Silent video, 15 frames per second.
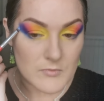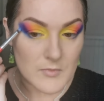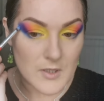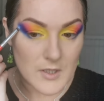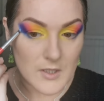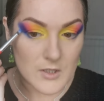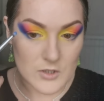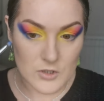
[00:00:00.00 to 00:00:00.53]

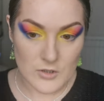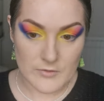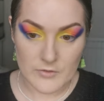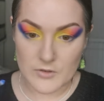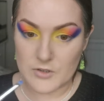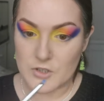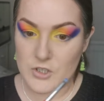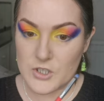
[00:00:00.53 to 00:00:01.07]
making sure I've
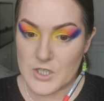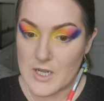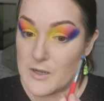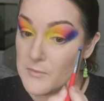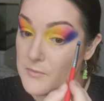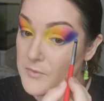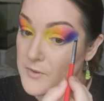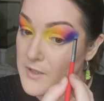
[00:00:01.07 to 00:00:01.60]
got the
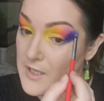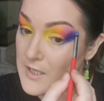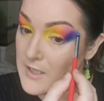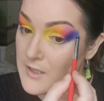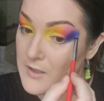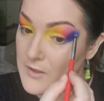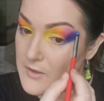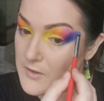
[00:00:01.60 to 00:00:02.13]
shape there.